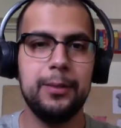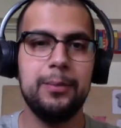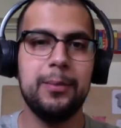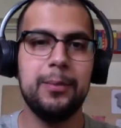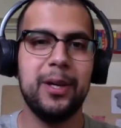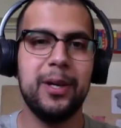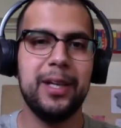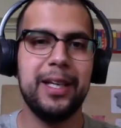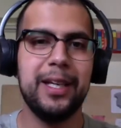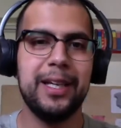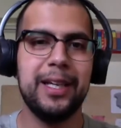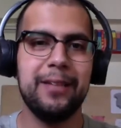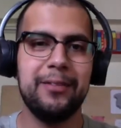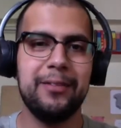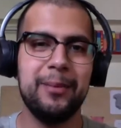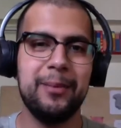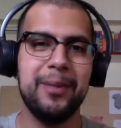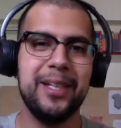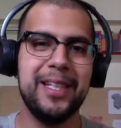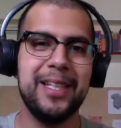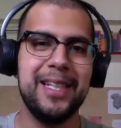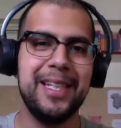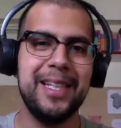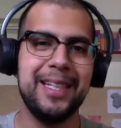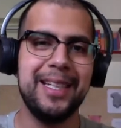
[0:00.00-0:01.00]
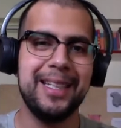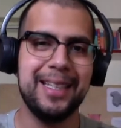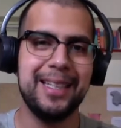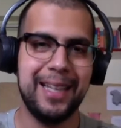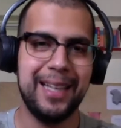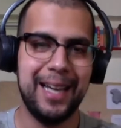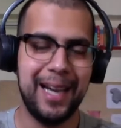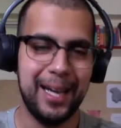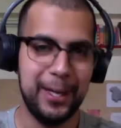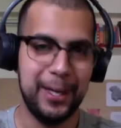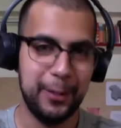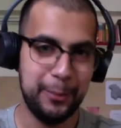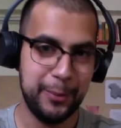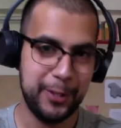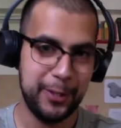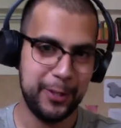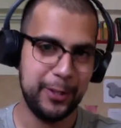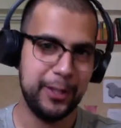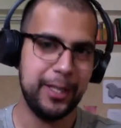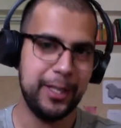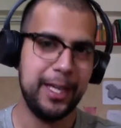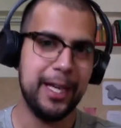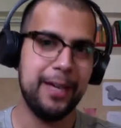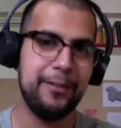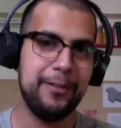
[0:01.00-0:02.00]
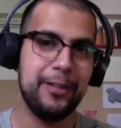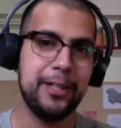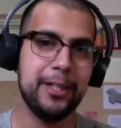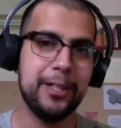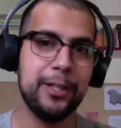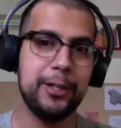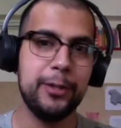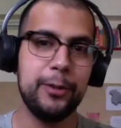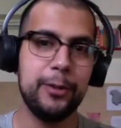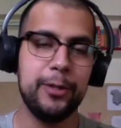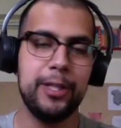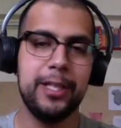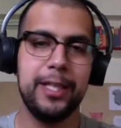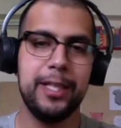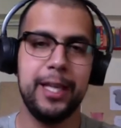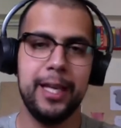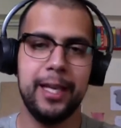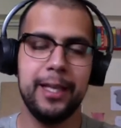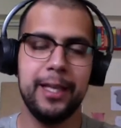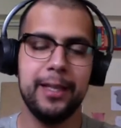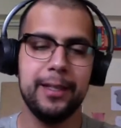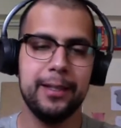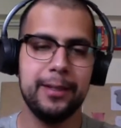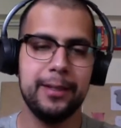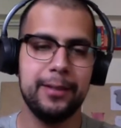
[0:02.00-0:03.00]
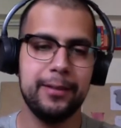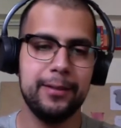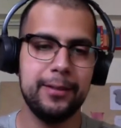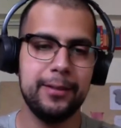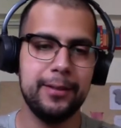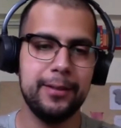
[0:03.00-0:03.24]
Good morning, everybody. I hope you're all having a good day.